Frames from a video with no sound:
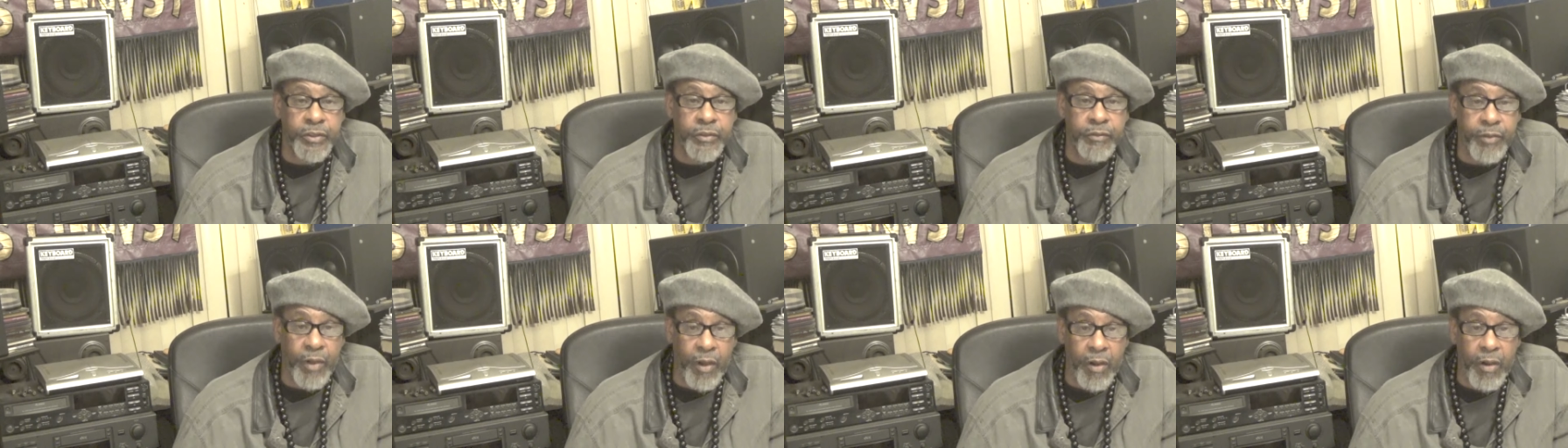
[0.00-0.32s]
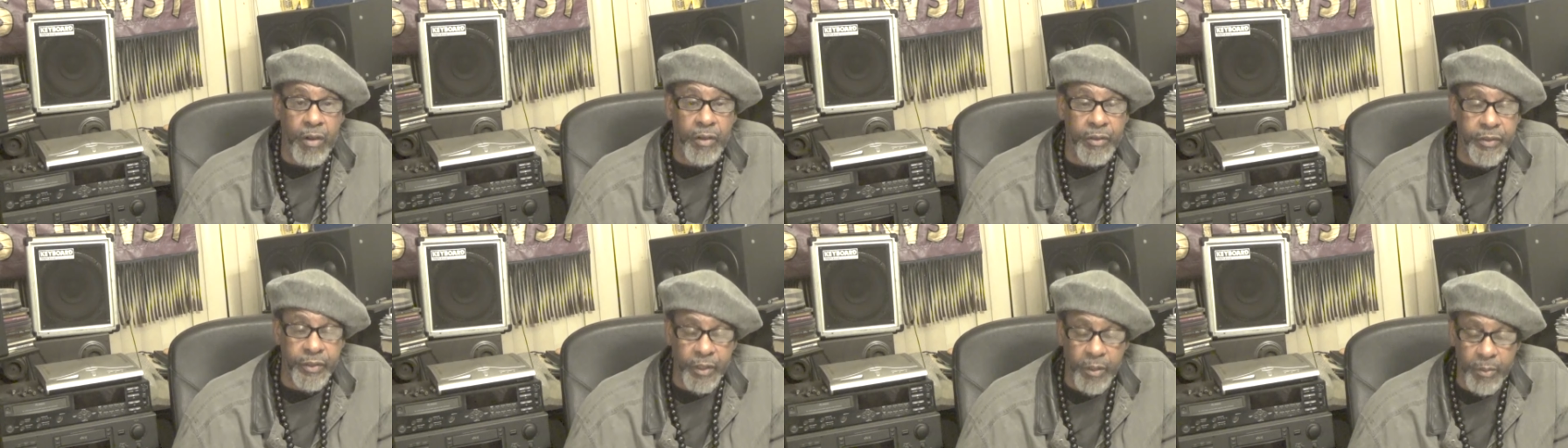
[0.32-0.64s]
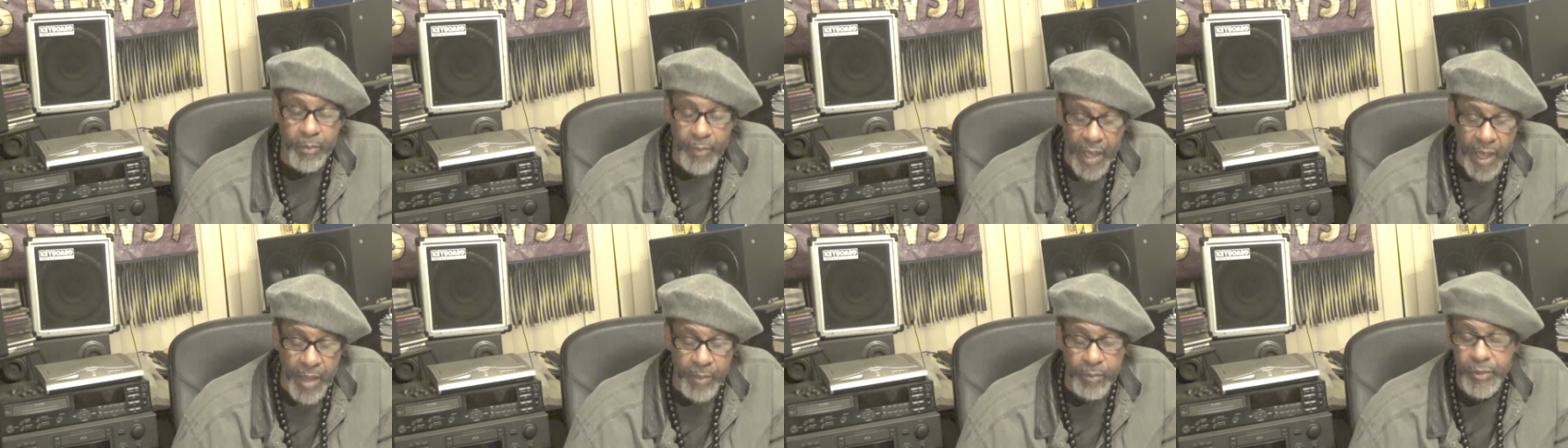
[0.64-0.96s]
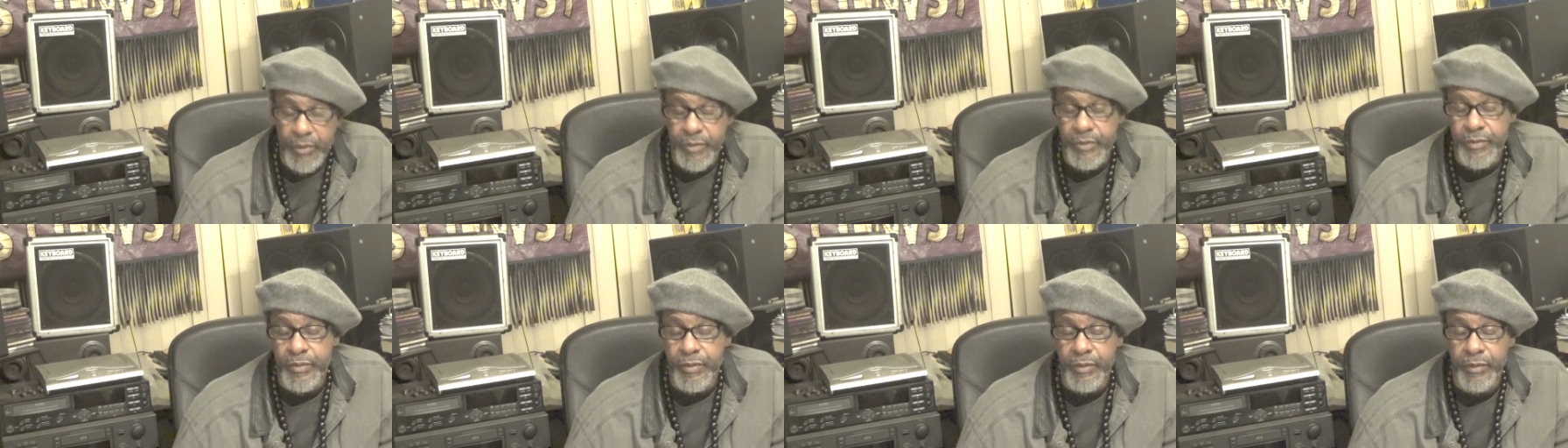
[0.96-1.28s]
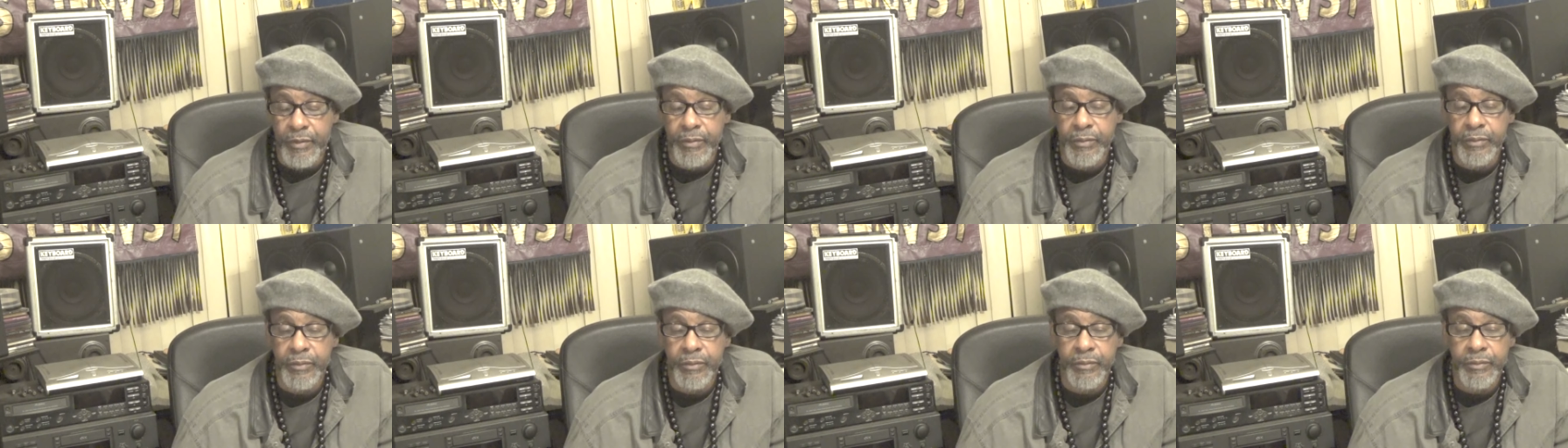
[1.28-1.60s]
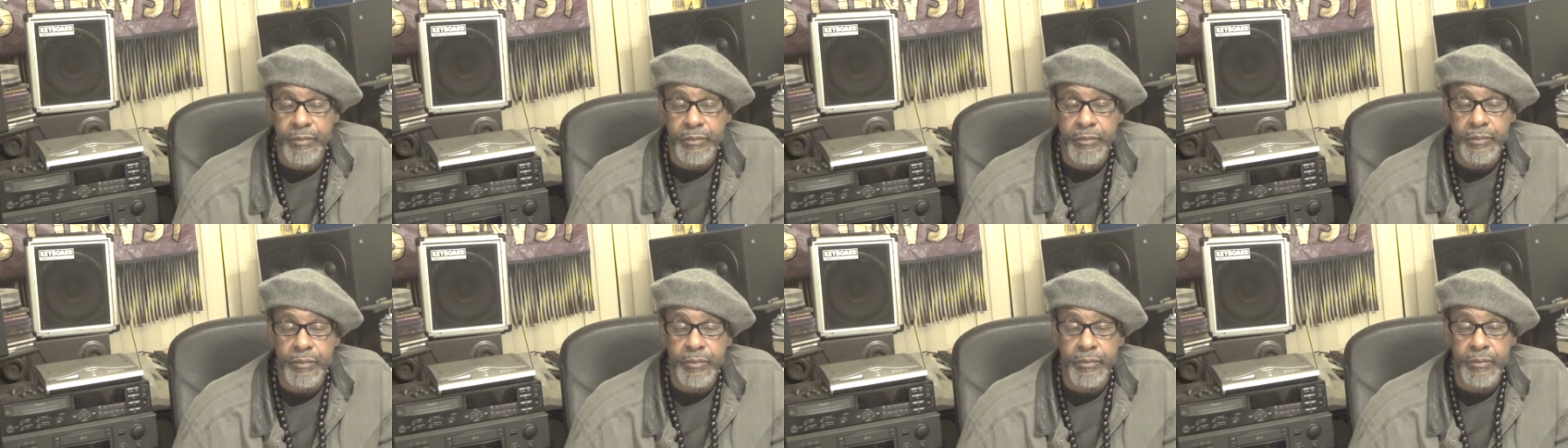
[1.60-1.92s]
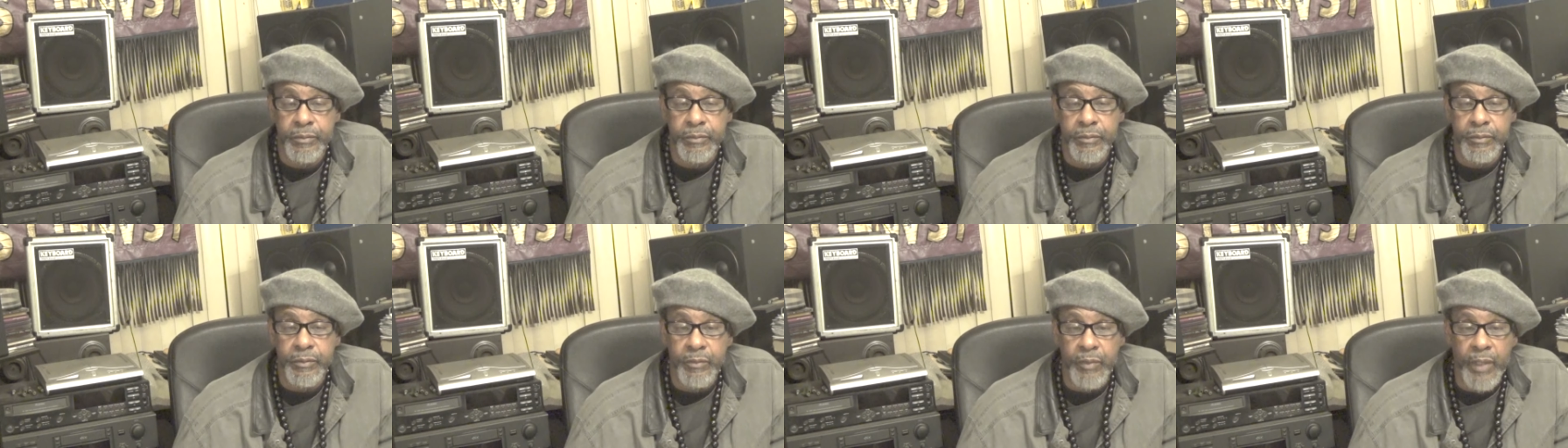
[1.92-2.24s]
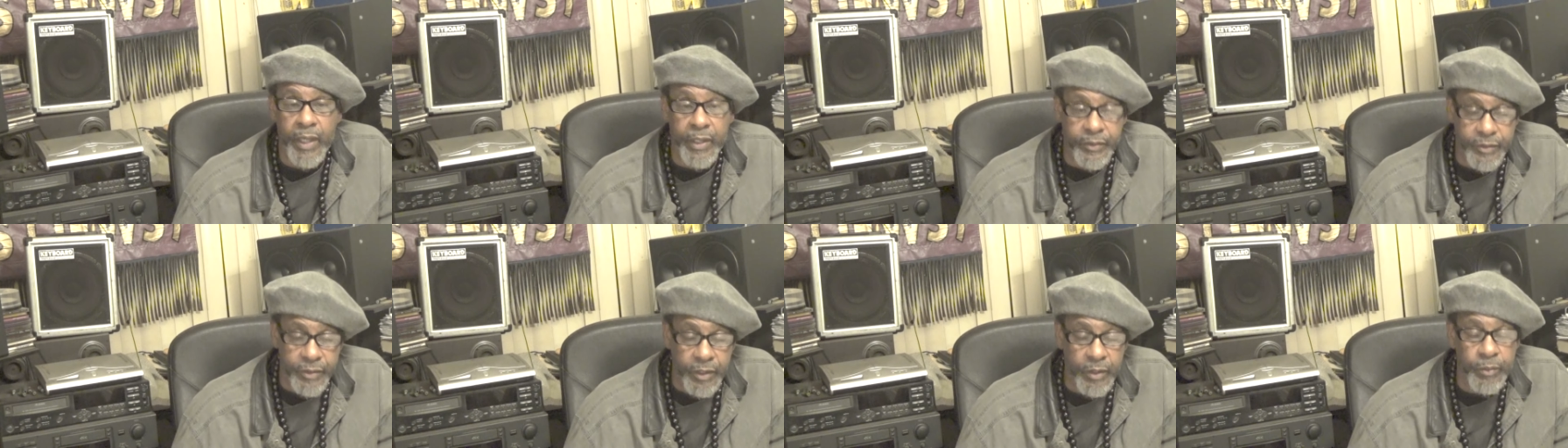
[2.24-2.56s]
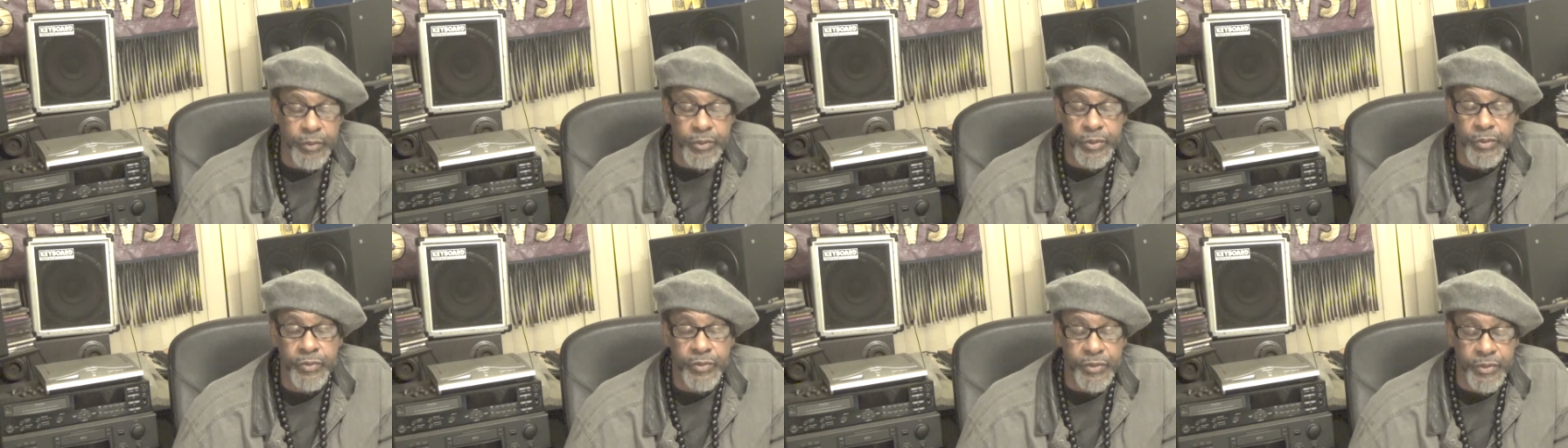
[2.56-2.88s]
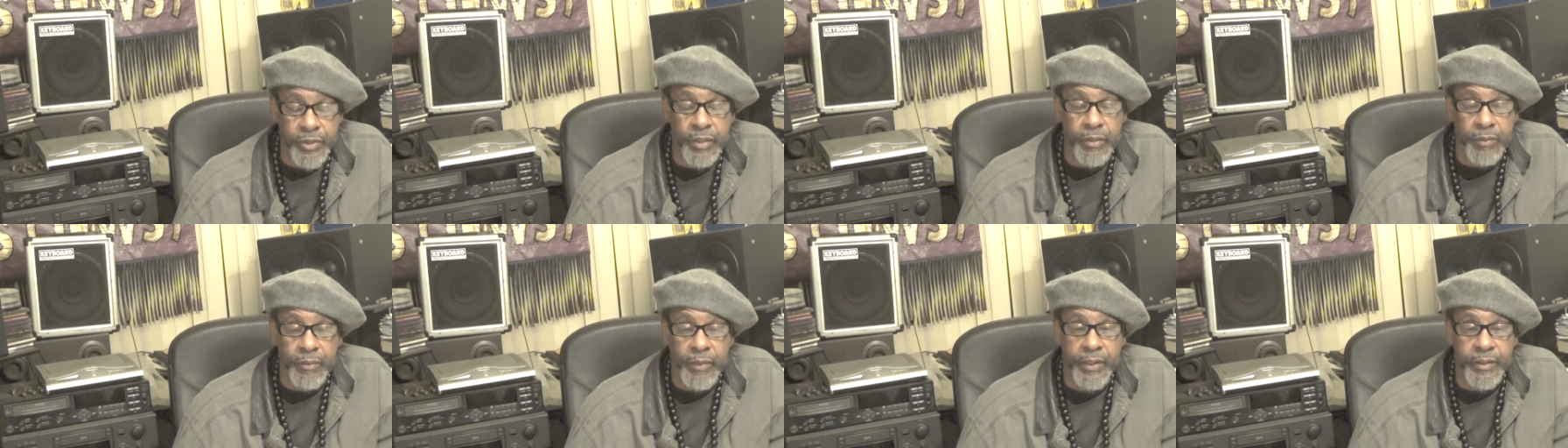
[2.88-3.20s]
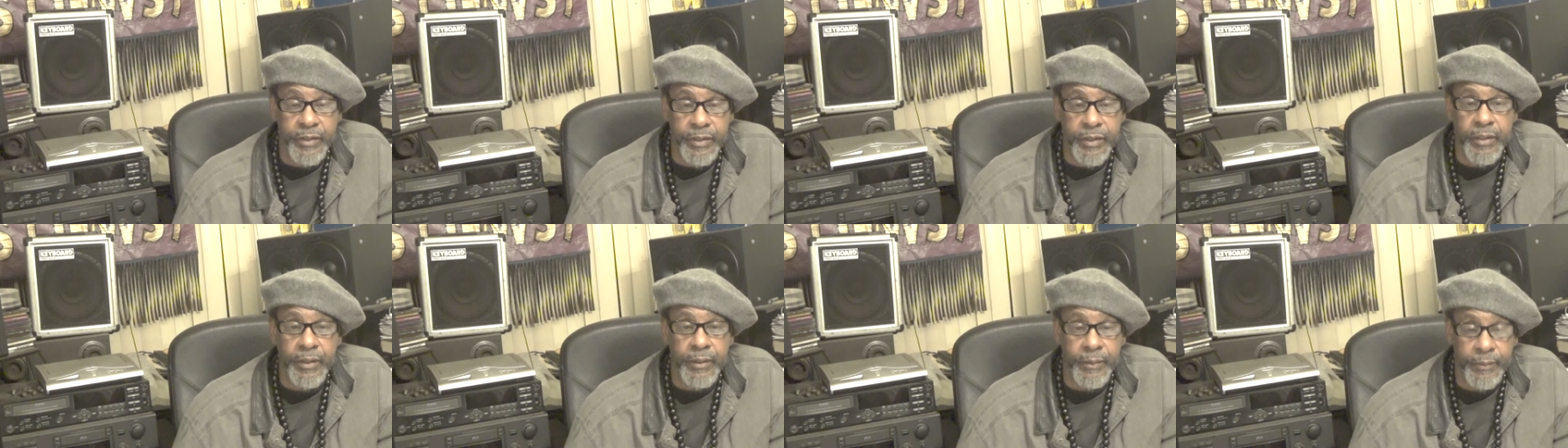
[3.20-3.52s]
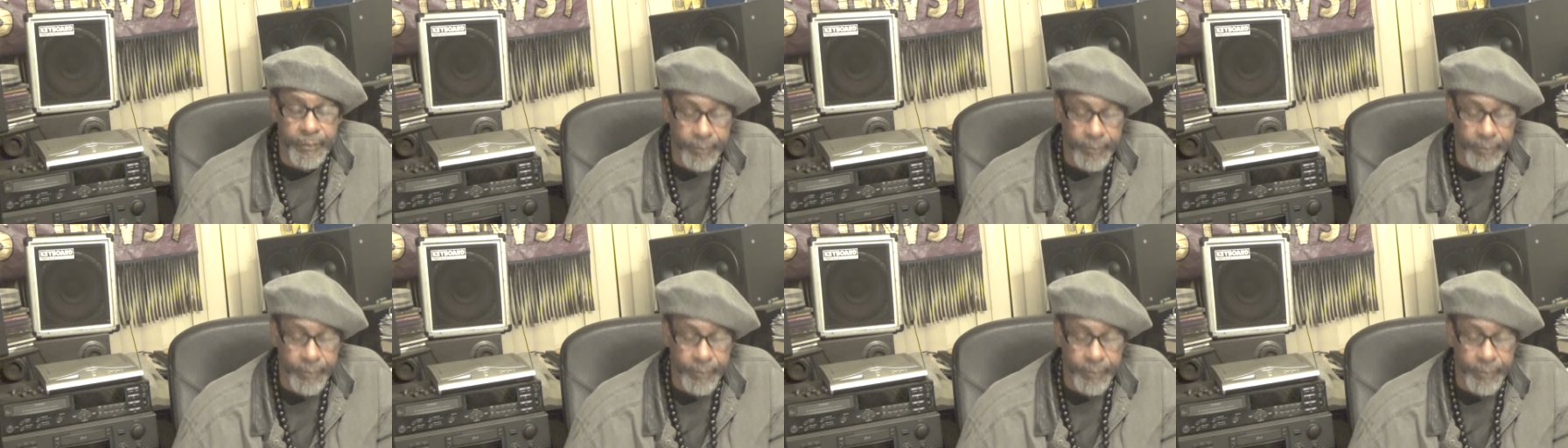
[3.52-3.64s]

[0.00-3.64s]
of all the commandments. Right there, what you seeing right there.